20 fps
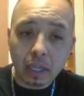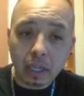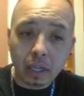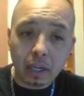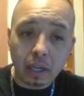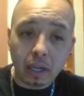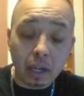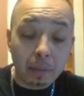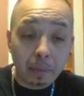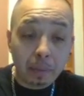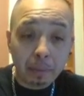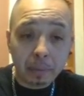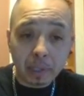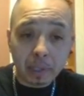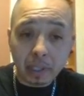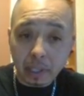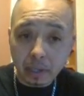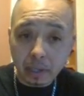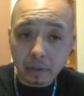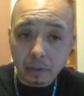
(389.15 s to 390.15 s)
other people
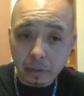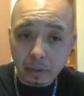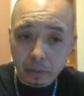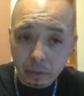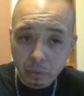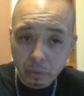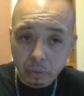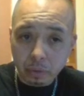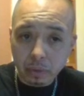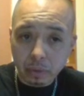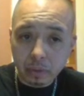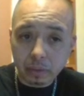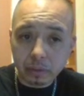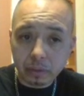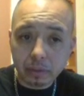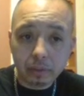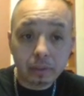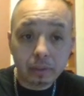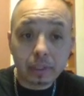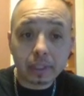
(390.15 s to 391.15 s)
can hear you.
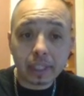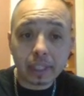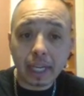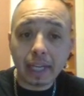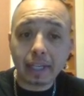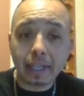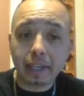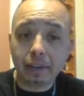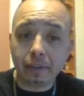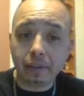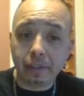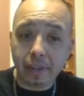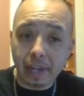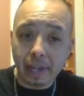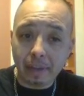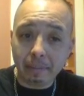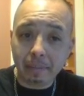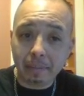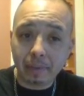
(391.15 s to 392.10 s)
You just can't hear them.